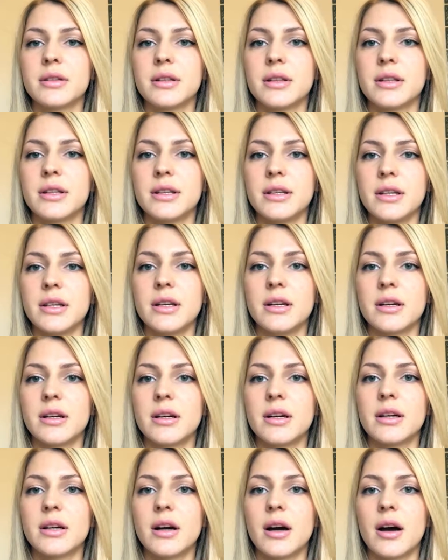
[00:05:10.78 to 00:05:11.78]

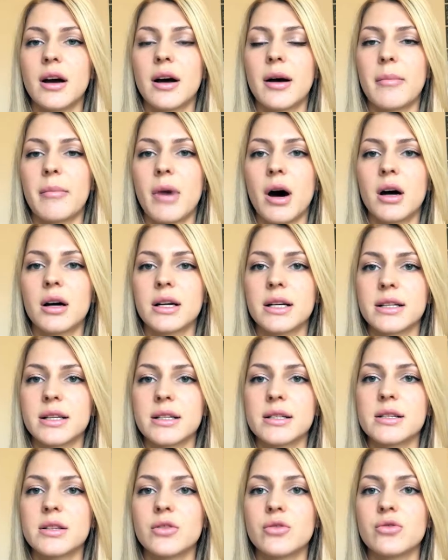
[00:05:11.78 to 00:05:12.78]
Here,
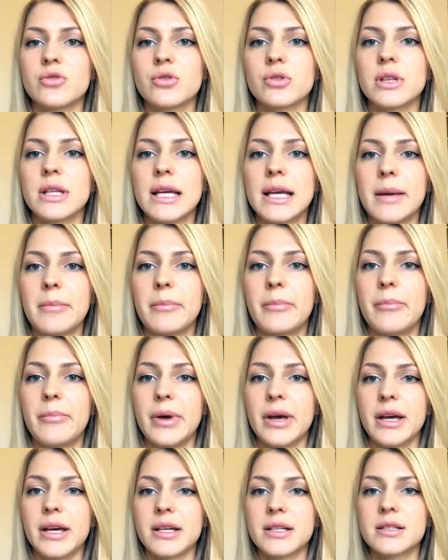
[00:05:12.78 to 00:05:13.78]
marketers usually
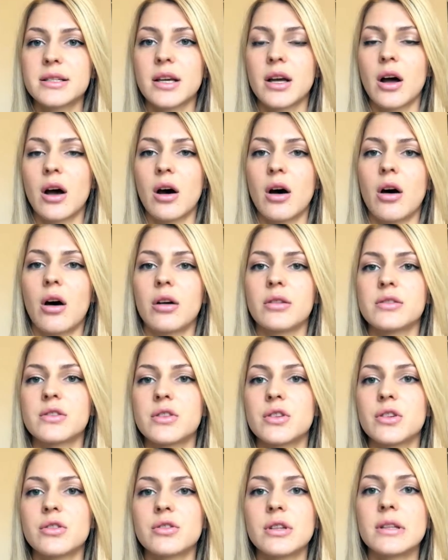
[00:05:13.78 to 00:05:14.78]
bid on
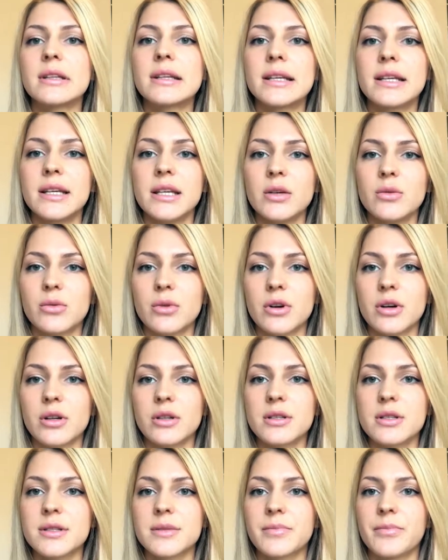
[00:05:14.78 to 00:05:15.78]
certain
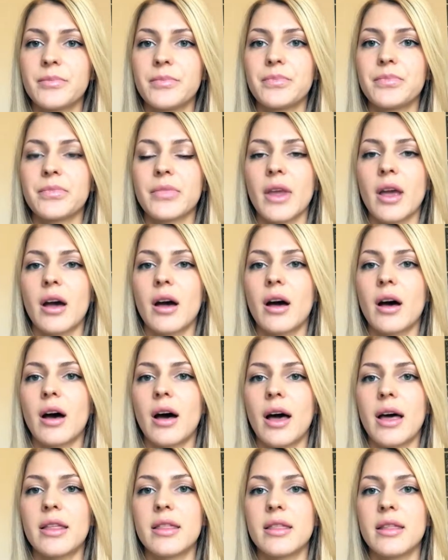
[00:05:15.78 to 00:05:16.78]
keywords,
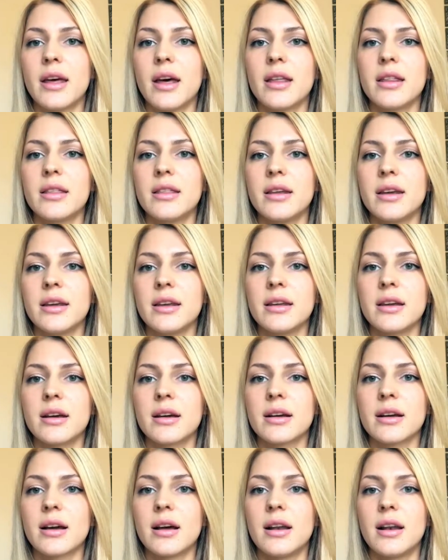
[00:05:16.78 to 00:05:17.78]
and then
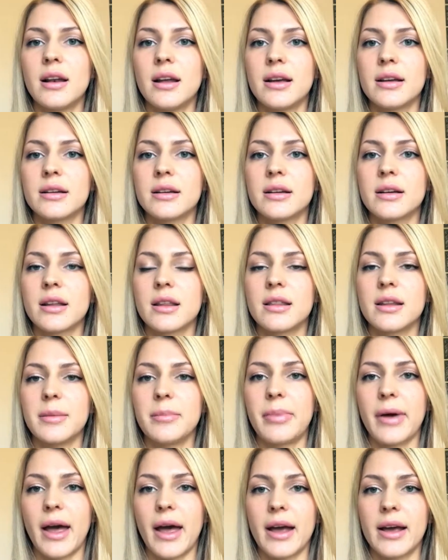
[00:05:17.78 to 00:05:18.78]

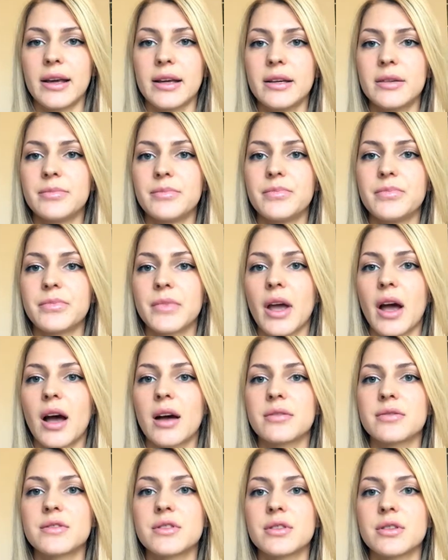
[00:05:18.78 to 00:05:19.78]
they pay
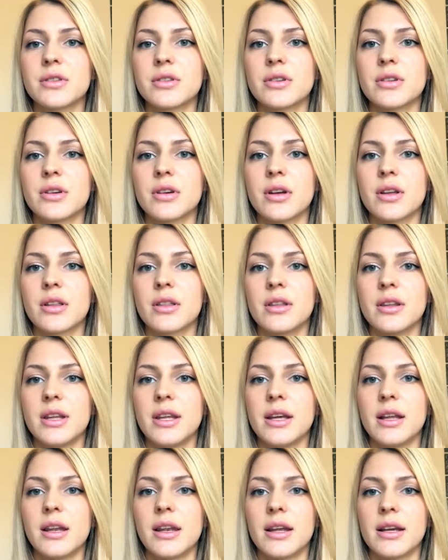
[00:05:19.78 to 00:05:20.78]
after
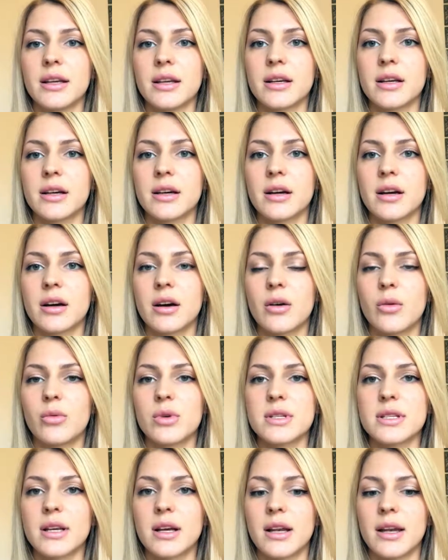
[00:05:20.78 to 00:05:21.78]
the link
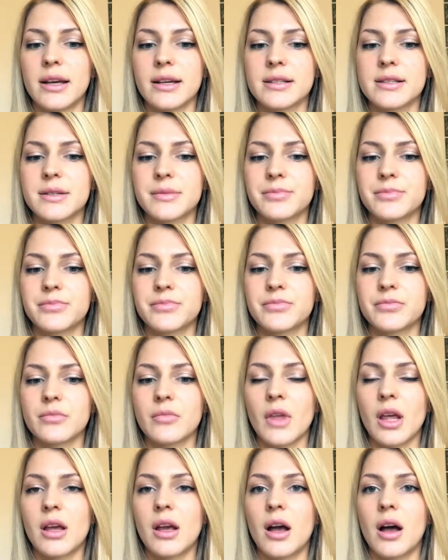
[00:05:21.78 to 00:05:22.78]
was clicked.
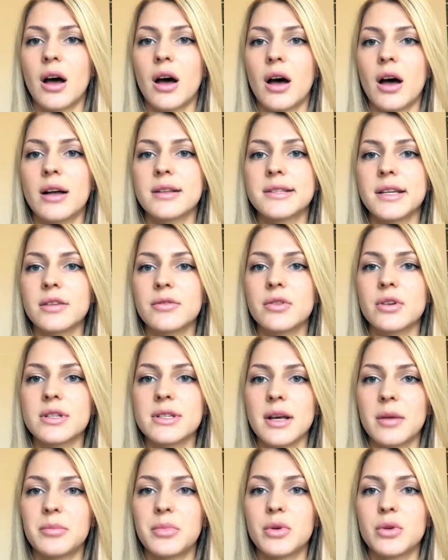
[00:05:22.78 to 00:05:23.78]
Take for
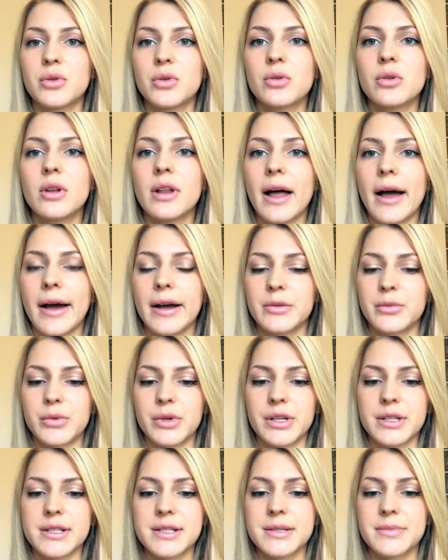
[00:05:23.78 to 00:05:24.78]
example Google
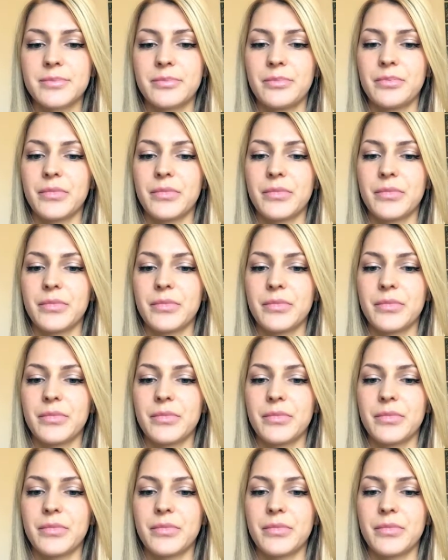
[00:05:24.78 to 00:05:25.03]
AdWords.